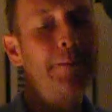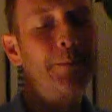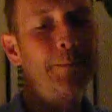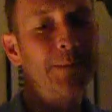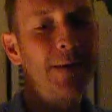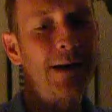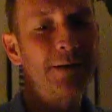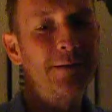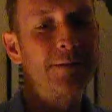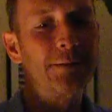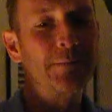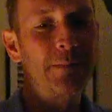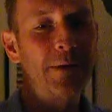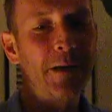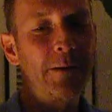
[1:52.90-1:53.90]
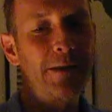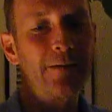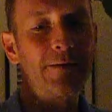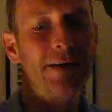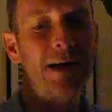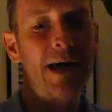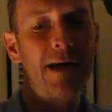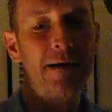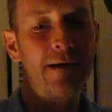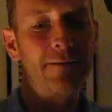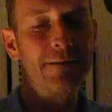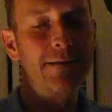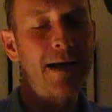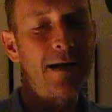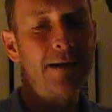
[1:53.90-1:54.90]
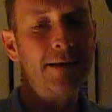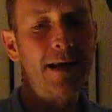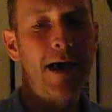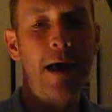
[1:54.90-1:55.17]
Yeah, talk good. to her probably every day or second